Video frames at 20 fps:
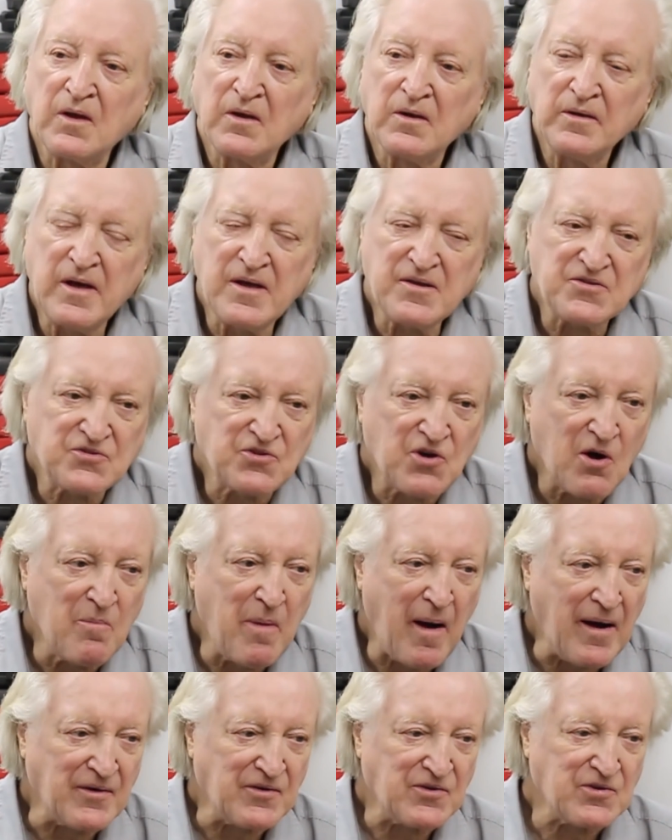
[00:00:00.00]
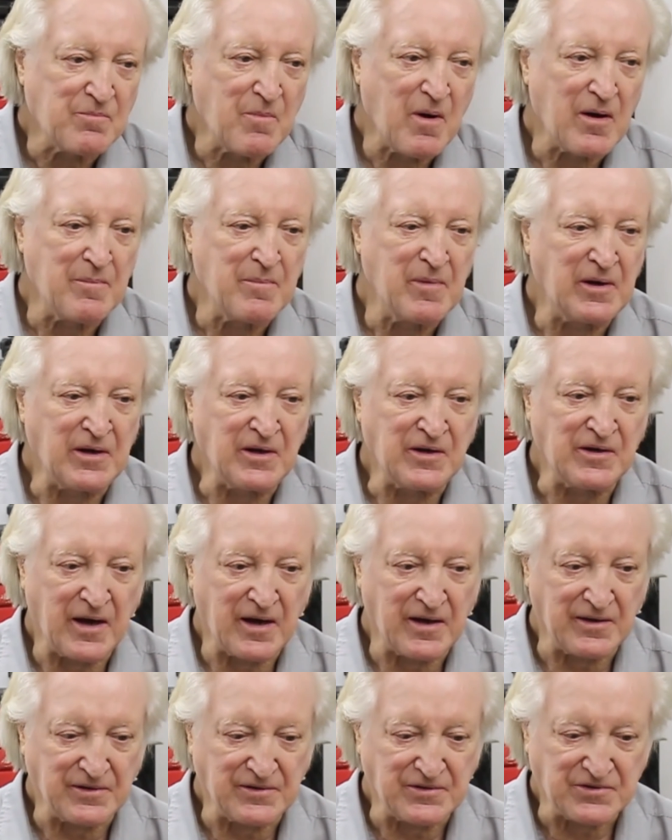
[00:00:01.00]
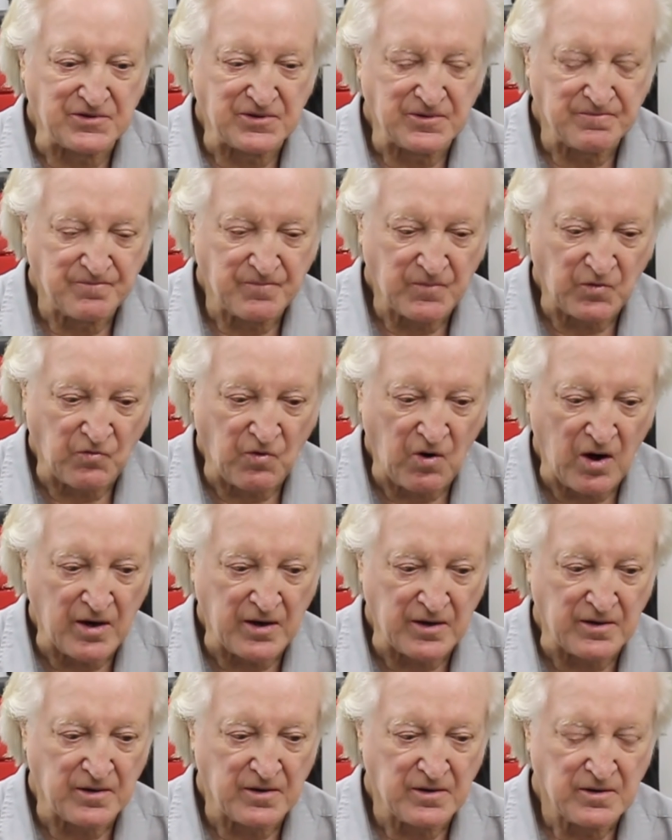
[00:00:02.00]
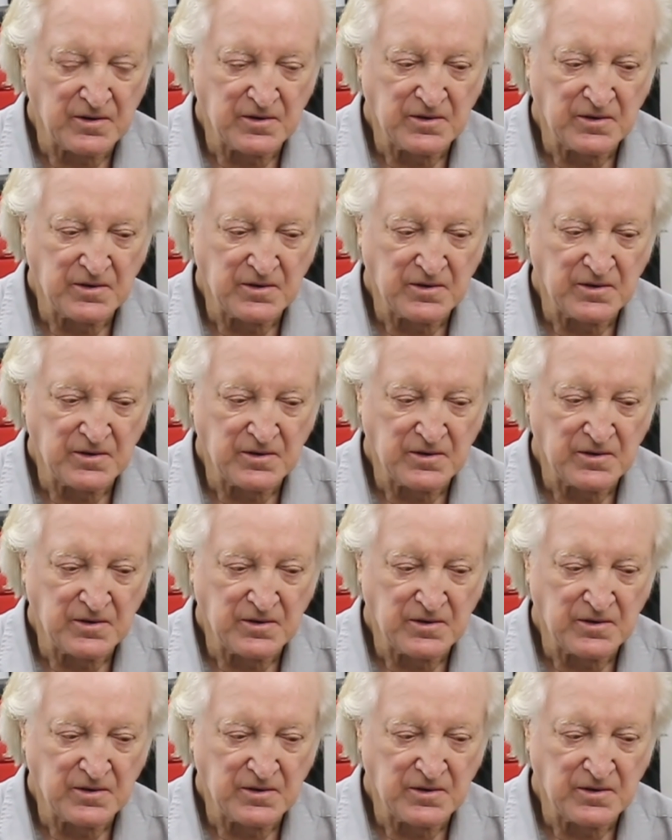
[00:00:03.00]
Let's go back to my mini days, right?